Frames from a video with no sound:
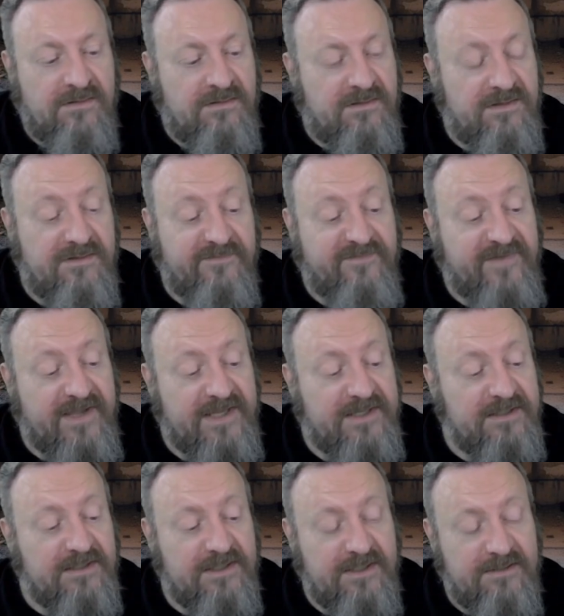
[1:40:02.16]
And
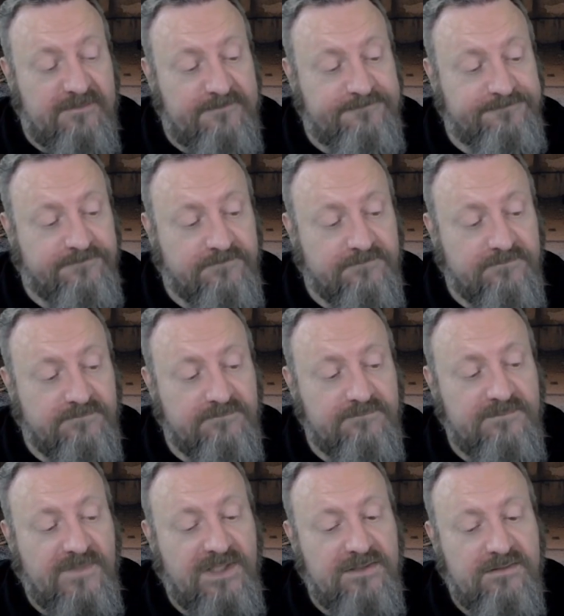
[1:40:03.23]
finally,
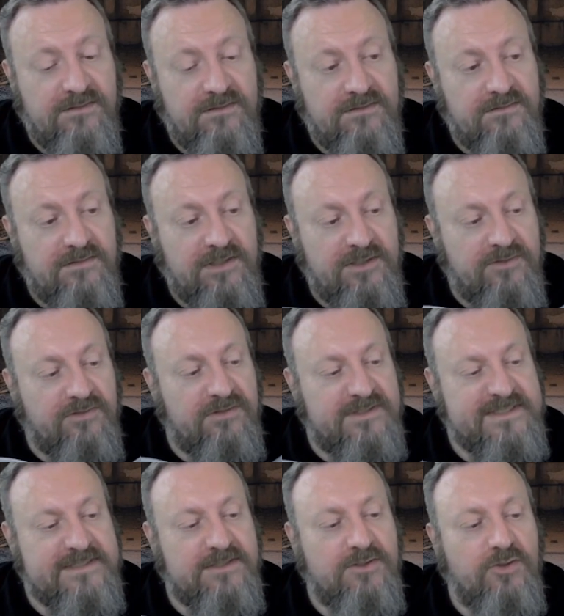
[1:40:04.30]
in all
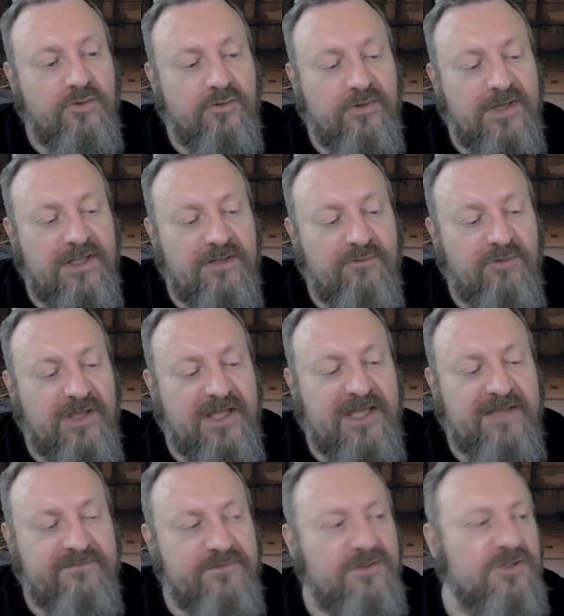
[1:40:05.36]
its glory, we
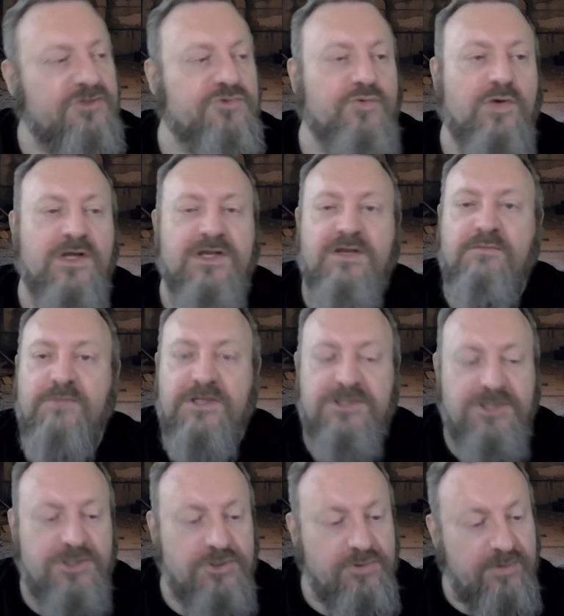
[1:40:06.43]
have not one
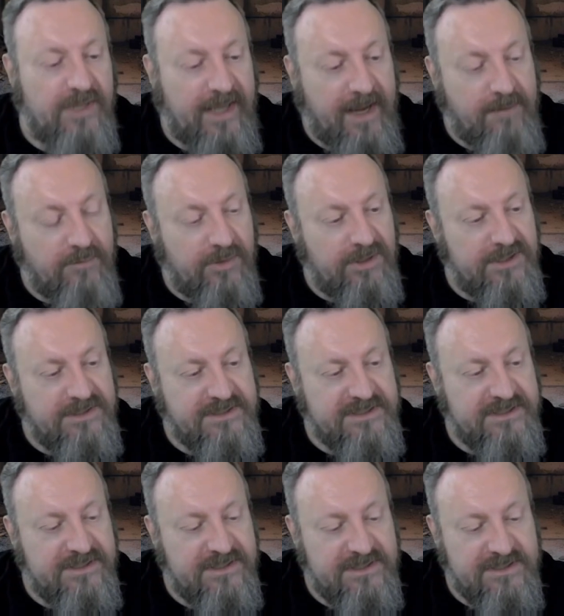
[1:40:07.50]
but two
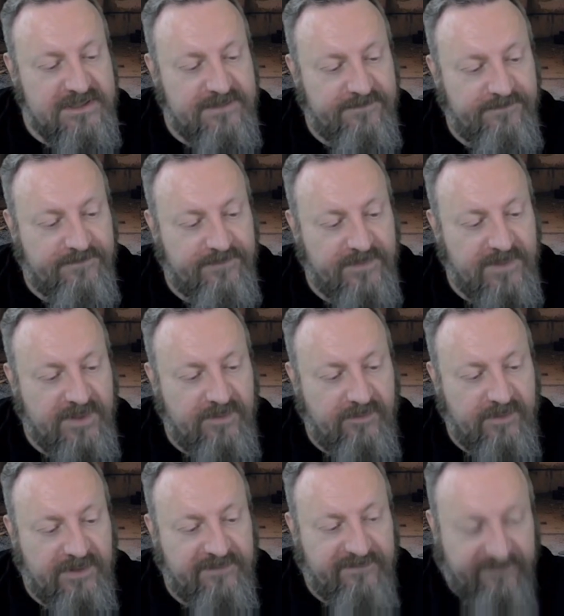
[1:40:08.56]
ambulances,
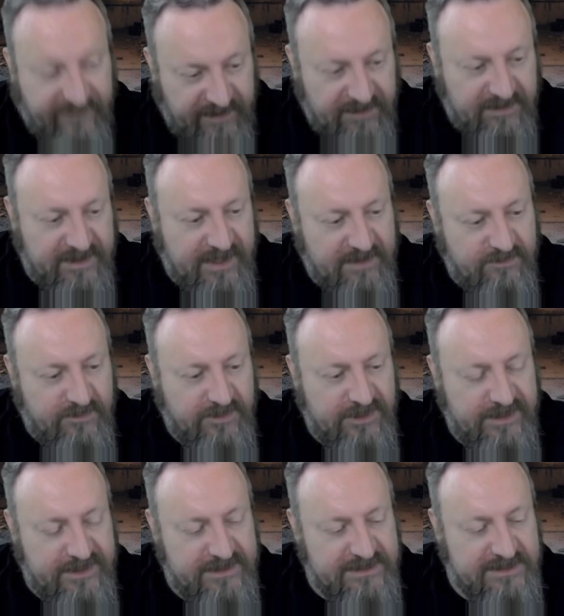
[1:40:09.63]
one field
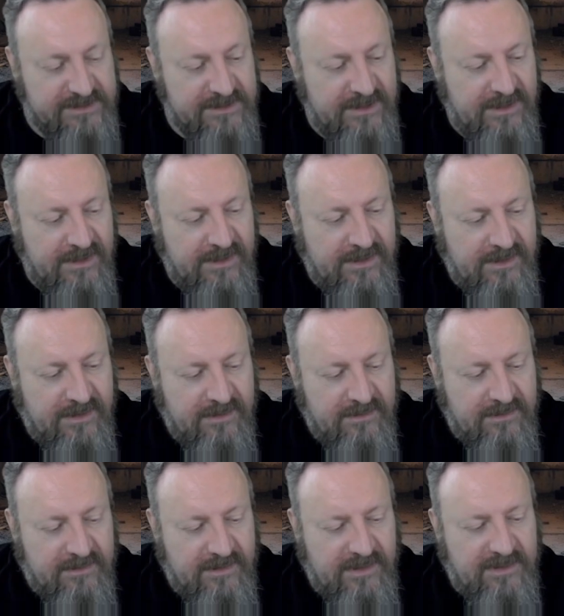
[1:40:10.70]
ambulance
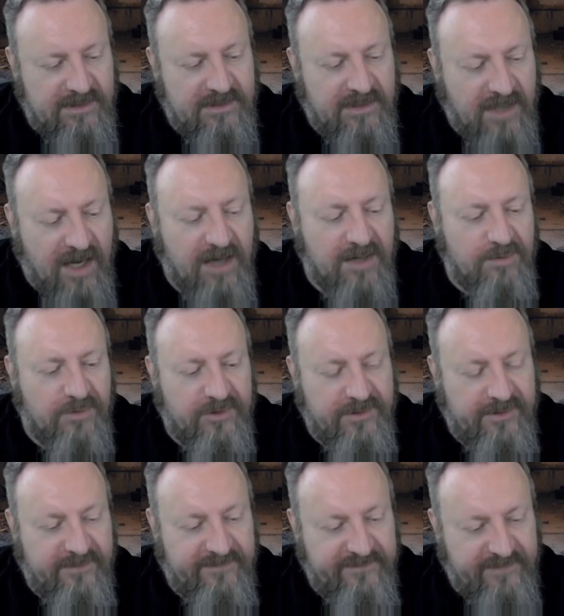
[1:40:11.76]
and an
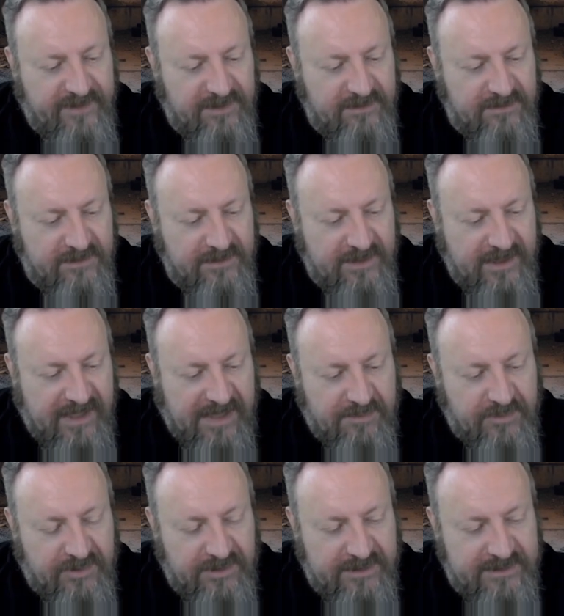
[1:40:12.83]
armored field
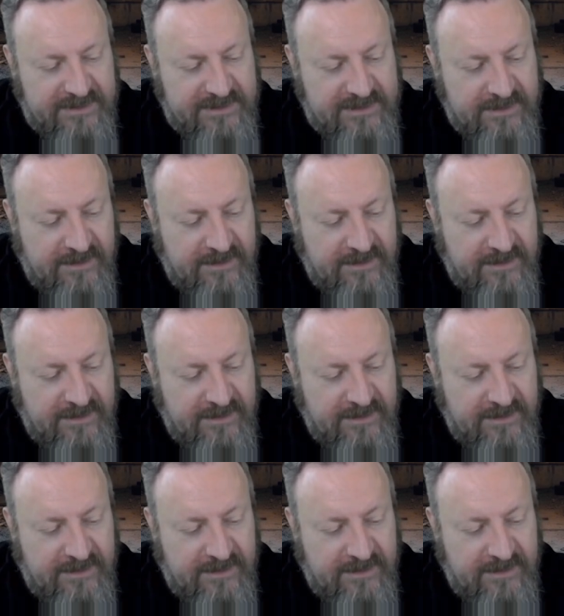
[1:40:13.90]
ambulance.